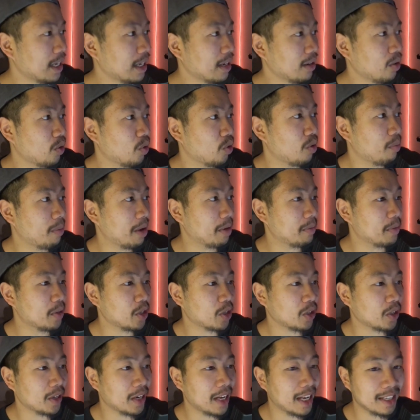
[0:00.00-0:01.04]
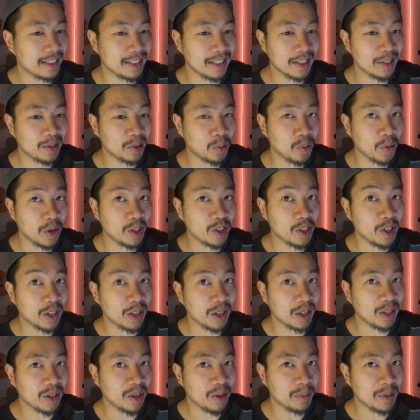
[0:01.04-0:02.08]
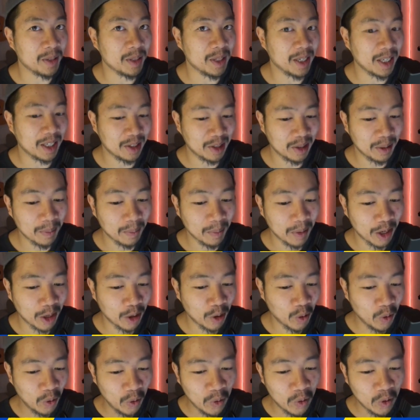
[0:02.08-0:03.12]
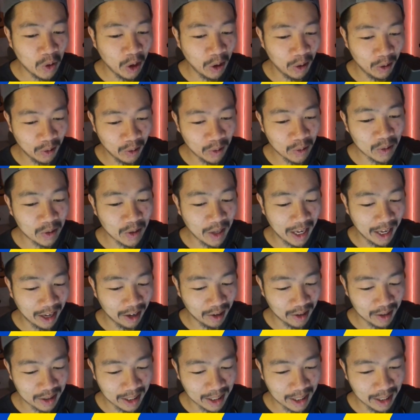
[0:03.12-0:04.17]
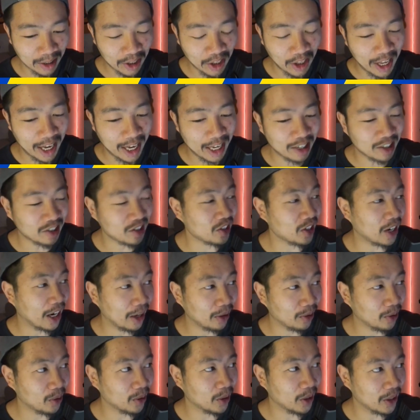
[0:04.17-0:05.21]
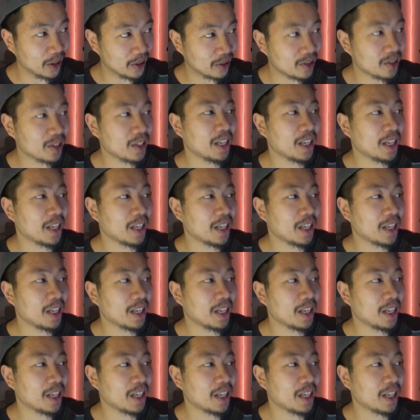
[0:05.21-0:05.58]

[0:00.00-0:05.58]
or maybe you can answer this question in the comment section, but who knows how to tell a Shadowless